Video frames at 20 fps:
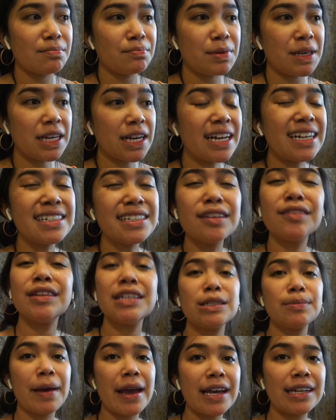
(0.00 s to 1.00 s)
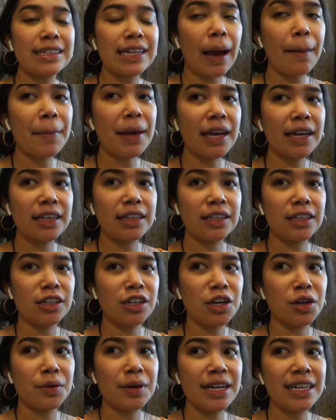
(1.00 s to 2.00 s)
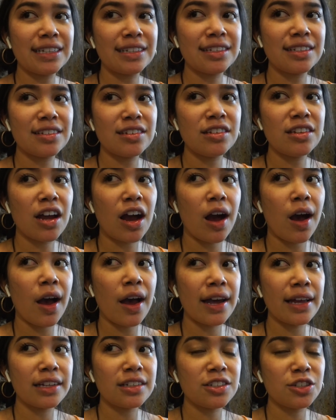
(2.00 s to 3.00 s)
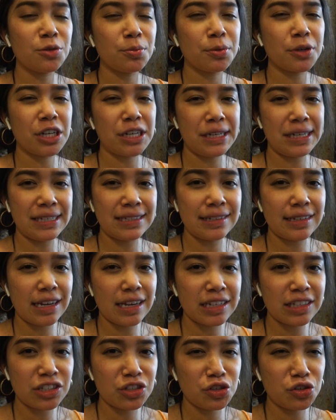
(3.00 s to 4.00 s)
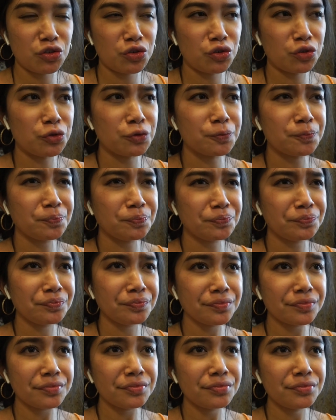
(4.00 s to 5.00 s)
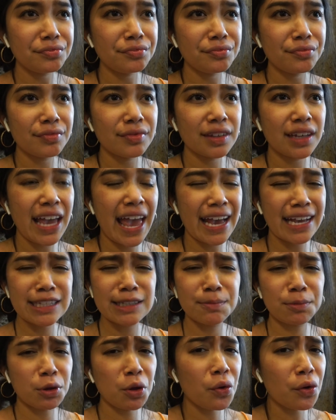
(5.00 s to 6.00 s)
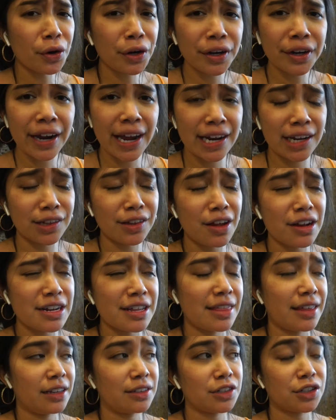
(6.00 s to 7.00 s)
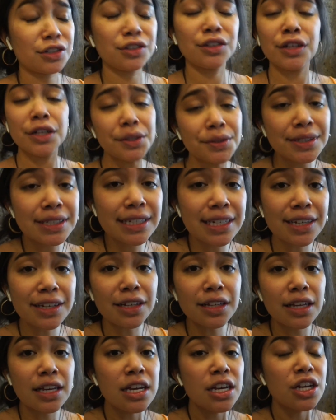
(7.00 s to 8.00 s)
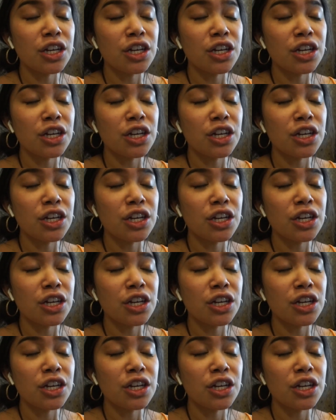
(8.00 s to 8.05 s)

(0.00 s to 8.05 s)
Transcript: Because of this pandemic, you know, it's not super easy to explore and a lot of things are closed still.